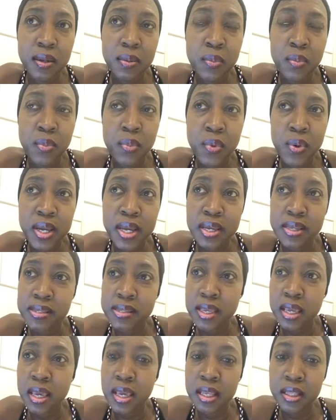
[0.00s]
Breathe
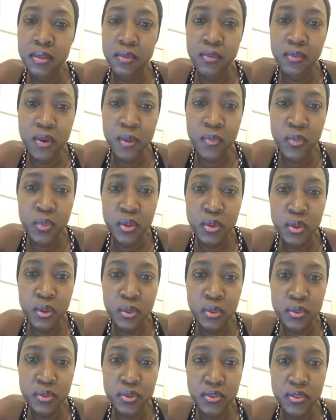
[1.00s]
in from the
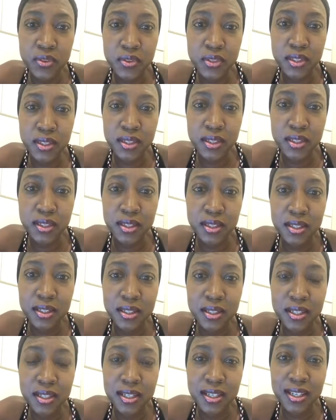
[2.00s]
nose.
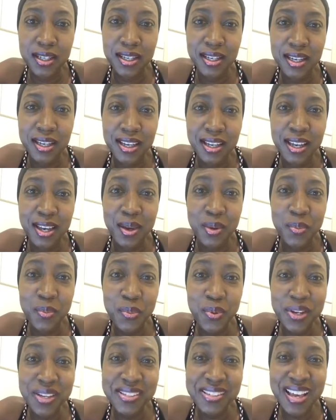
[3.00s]

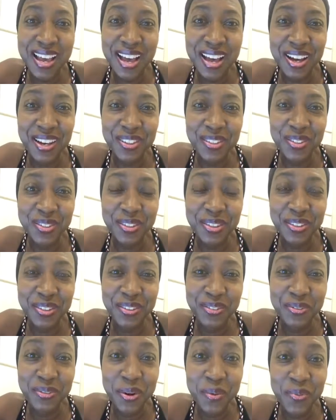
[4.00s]
Breathe out
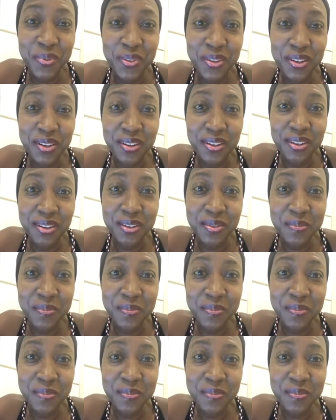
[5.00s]
from the